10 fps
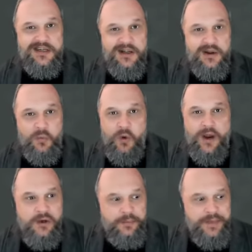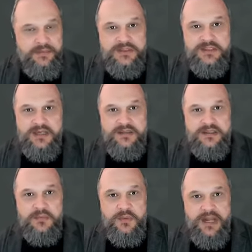why not be able to tell
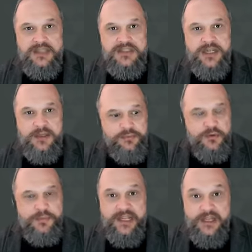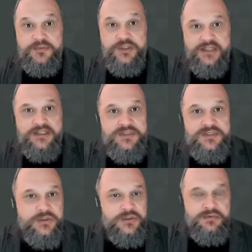someone actually properly objective centric
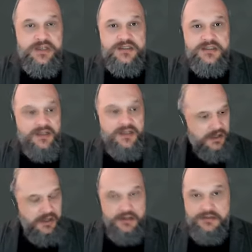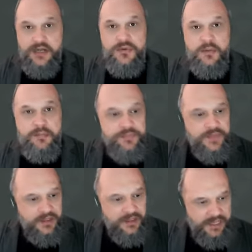risk tell them
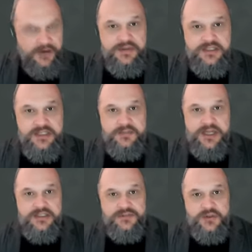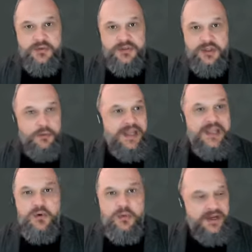here is the objective you want to do make more
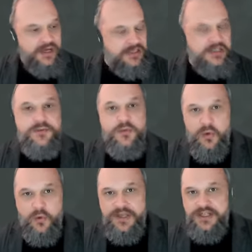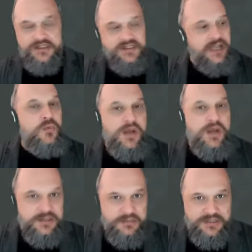money deliver more widgets get more
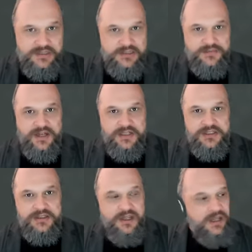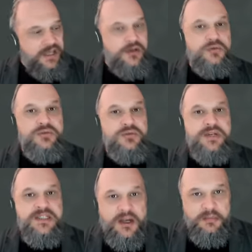customer satisfaction
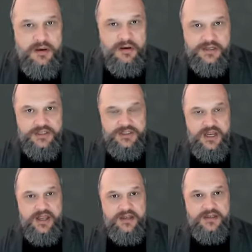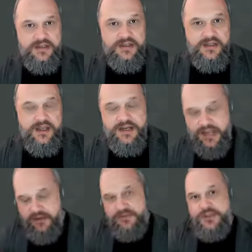increase our market share and
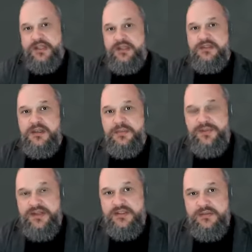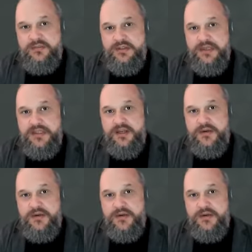here are the things that could prevent us from doing so